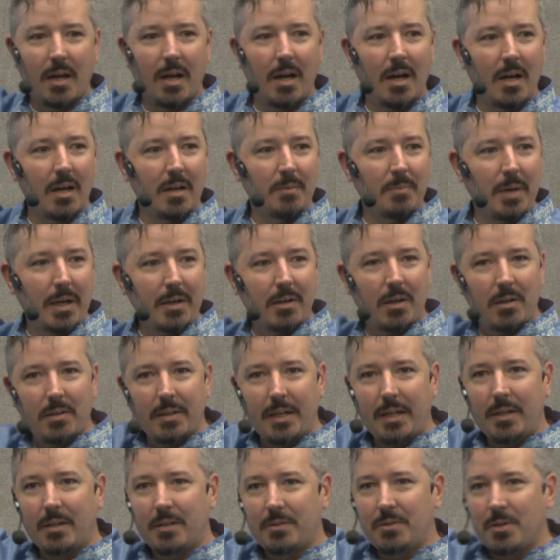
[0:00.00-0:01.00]
My
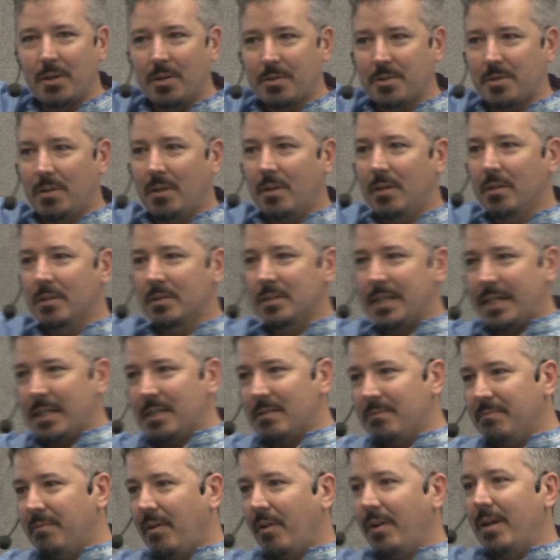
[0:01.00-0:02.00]
colleague Josh Long said
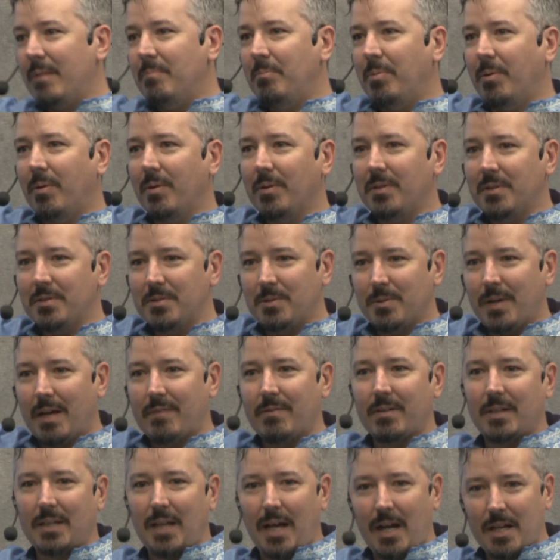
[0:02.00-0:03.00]
it's very important to
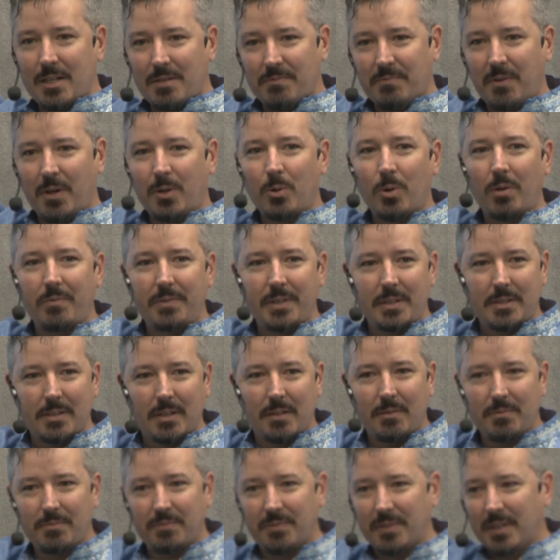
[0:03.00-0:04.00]
have a large photo of
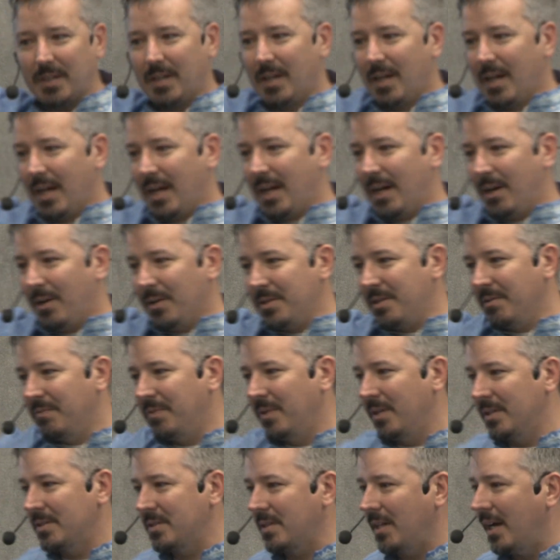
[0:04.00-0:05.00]
yourself on your
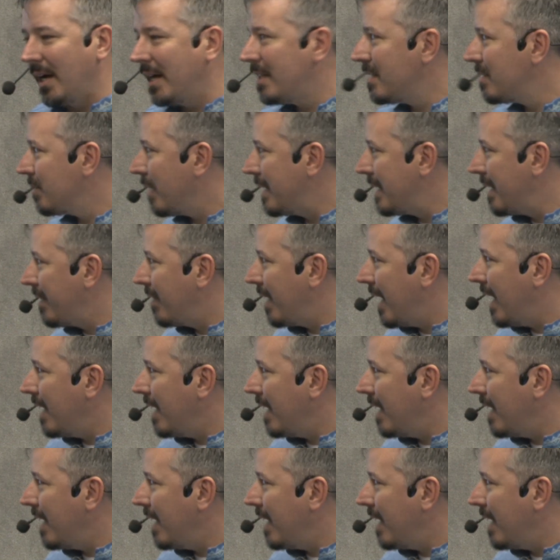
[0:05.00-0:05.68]
first slide, so I did